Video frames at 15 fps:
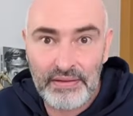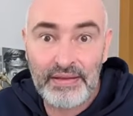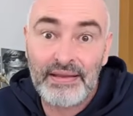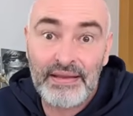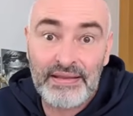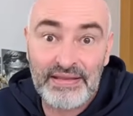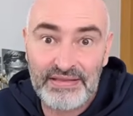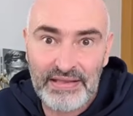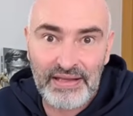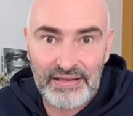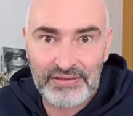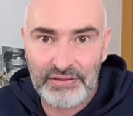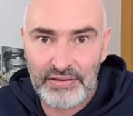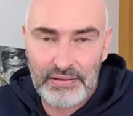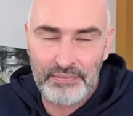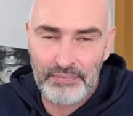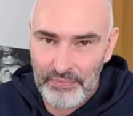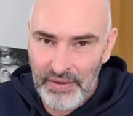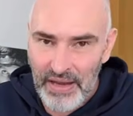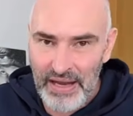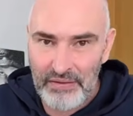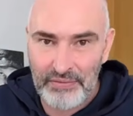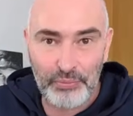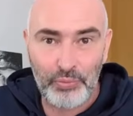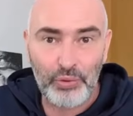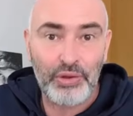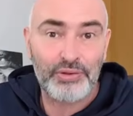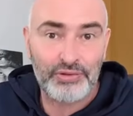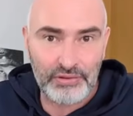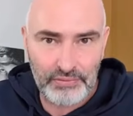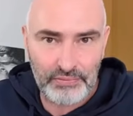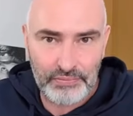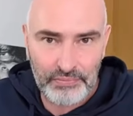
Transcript: In this case, half a point.